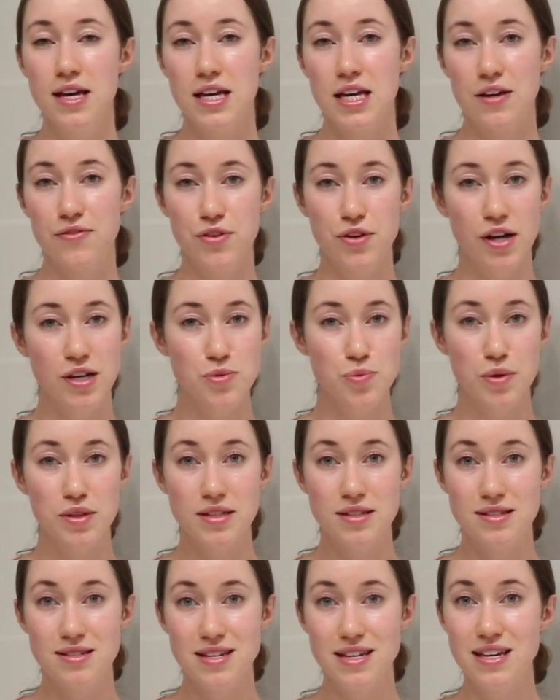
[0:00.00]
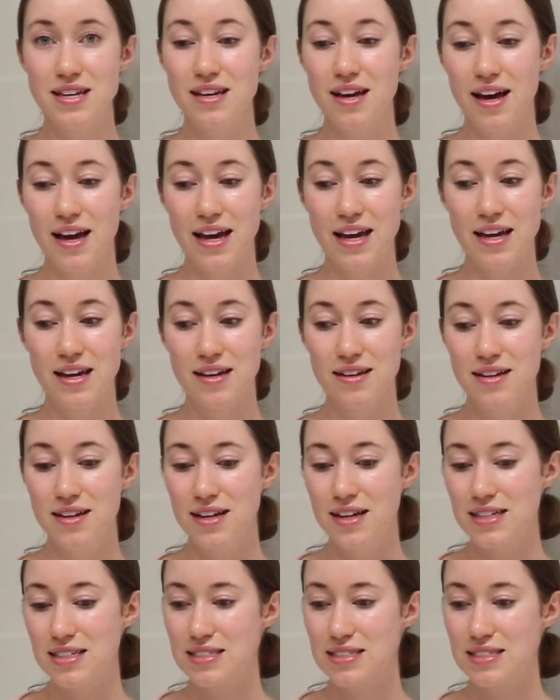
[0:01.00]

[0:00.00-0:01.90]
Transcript: If you guys want to see a